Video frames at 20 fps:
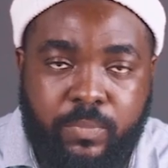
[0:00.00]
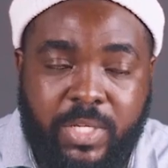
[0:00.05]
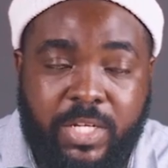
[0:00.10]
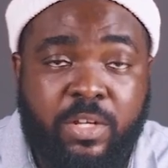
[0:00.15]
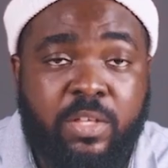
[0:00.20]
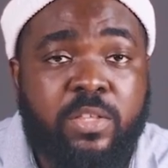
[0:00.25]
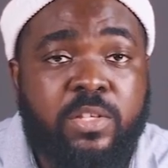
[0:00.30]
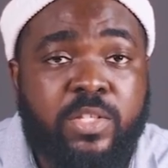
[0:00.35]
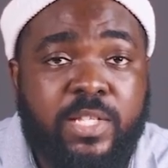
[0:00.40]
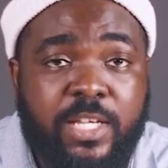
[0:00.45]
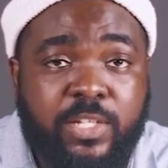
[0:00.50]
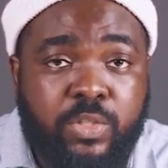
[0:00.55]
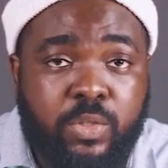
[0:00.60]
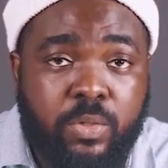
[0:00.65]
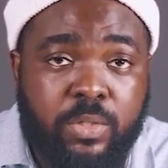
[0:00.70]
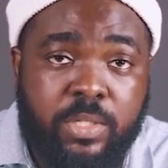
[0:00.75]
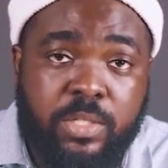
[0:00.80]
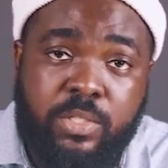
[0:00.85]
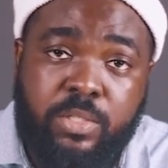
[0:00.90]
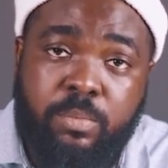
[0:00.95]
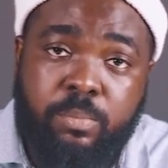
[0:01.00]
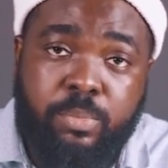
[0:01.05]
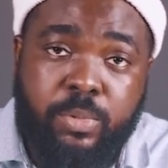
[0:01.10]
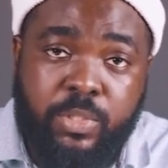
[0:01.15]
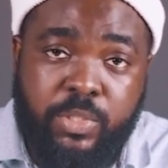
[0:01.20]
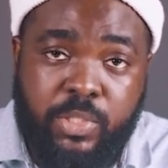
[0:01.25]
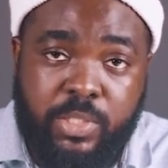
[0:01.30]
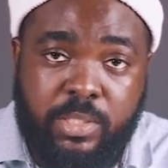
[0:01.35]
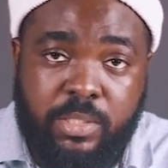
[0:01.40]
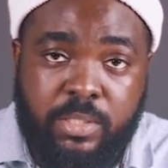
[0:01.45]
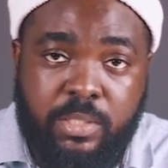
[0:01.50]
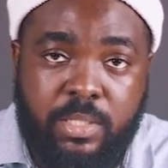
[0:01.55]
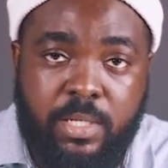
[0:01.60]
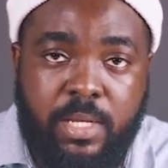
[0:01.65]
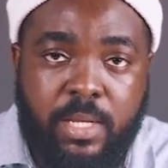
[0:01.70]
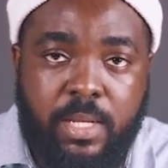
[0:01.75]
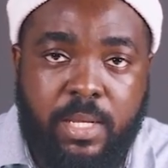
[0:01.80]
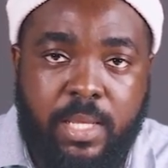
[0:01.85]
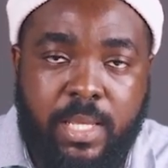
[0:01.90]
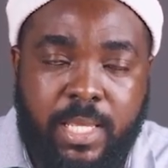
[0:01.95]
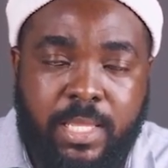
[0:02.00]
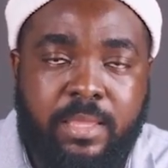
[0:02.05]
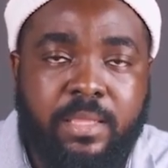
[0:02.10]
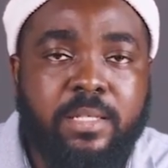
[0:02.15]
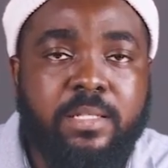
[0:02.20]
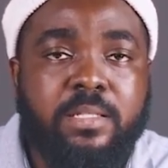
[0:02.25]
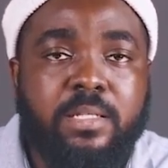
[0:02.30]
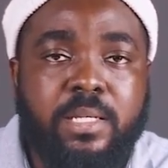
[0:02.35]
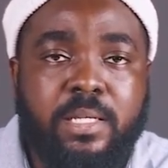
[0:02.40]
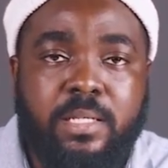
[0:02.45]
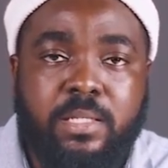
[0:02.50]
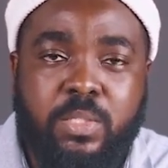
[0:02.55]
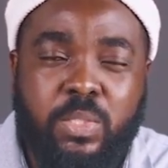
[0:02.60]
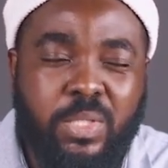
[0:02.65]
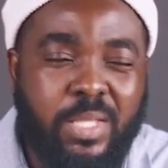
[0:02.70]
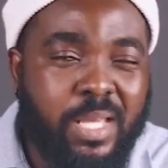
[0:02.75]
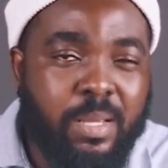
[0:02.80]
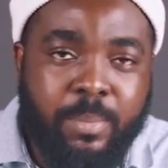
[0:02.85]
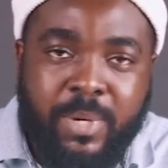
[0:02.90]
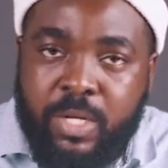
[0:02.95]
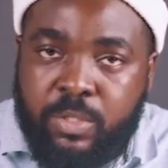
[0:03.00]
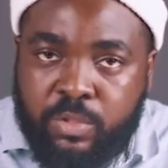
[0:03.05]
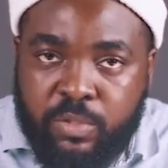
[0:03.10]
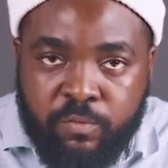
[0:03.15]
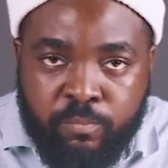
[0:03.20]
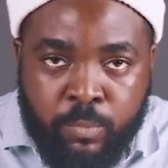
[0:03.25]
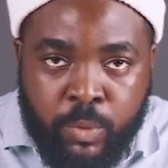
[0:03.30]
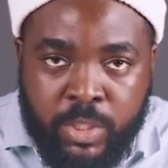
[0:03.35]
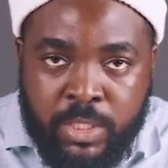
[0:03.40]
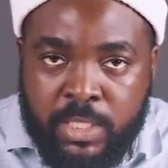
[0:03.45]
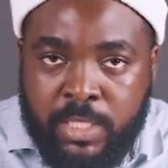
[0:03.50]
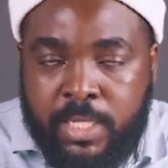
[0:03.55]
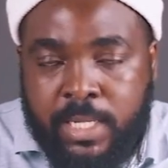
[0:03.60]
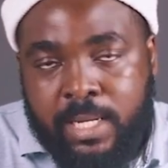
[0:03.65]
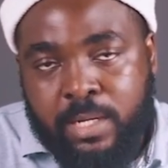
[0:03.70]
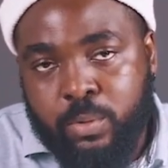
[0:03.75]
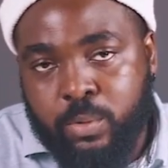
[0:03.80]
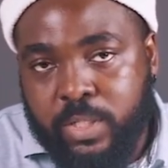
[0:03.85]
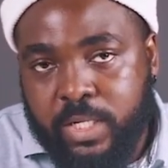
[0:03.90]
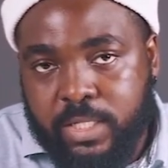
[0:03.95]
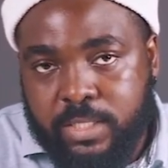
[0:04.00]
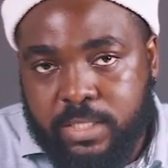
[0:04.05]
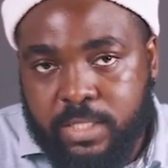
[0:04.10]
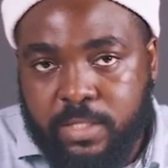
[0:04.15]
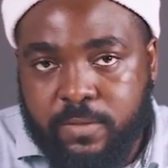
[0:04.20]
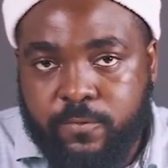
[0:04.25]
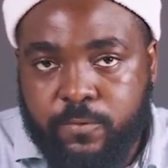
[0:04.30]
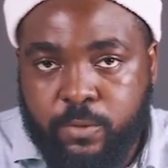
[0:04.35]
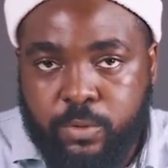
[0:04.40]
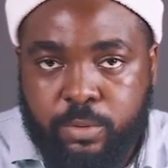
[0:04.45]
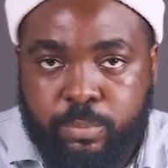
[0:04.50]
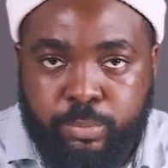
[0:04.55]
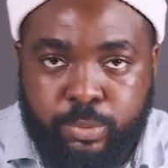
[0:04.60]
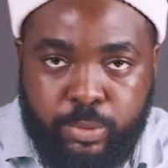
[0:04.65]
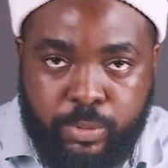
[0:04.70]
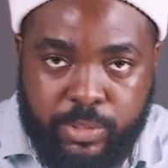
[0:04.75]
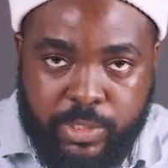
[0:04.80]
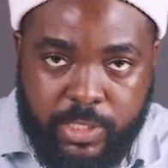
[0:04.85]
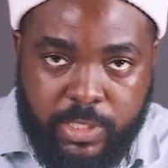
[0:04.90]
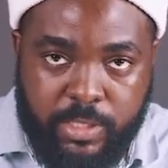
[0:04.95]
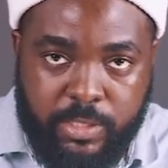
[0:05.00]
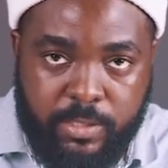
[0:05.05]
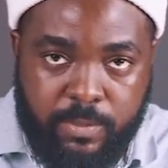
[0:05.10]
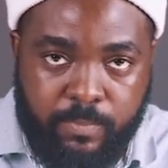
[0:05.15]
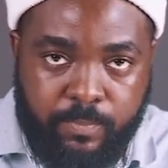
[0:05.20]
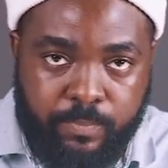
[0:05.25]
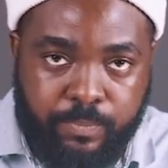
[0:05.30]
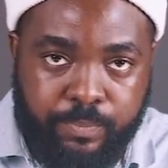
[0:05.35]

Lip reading: Another section is the budget, and this is the amount of money allocated for the project.